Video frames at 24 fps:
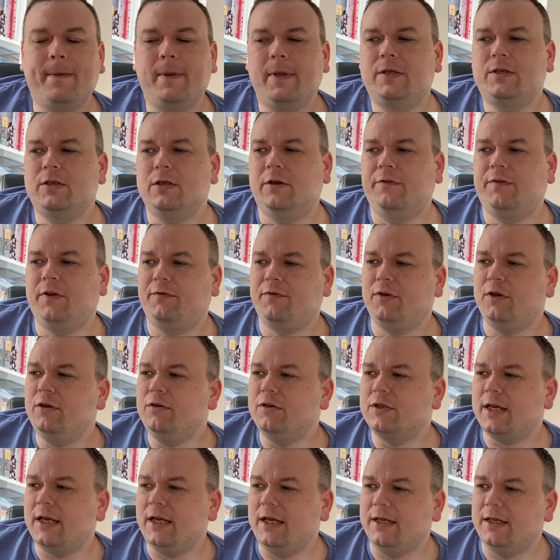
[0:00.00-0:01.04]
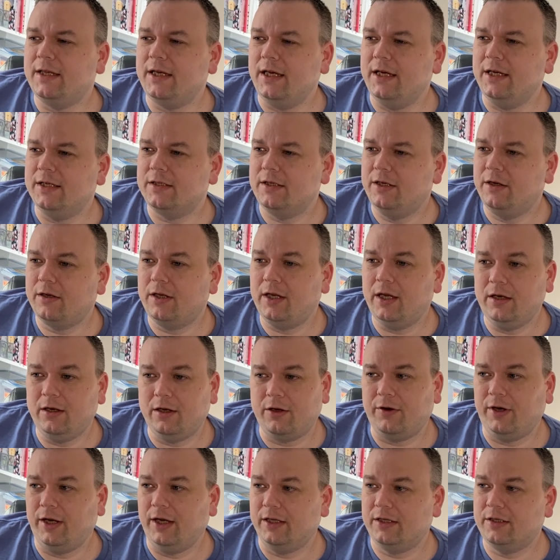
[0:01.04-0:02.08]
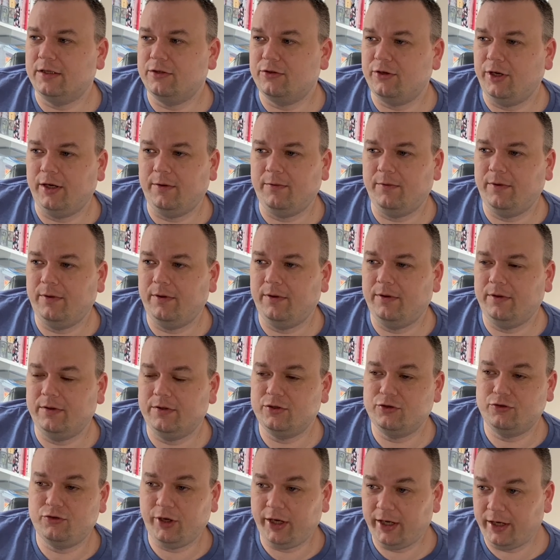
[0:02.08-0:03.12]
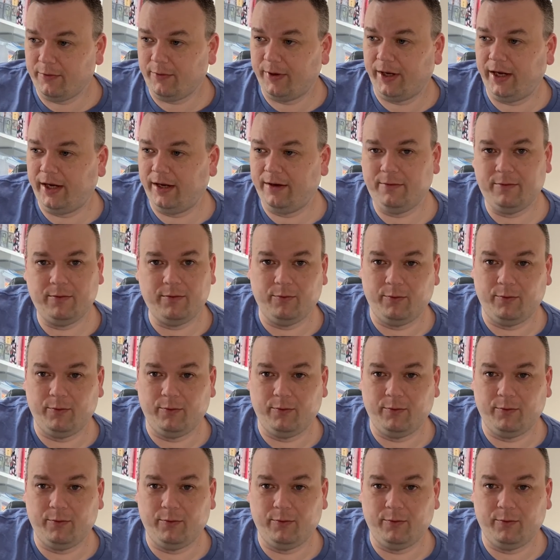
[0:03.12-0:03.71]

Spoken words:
So if you use any of these, you can integrate it straight away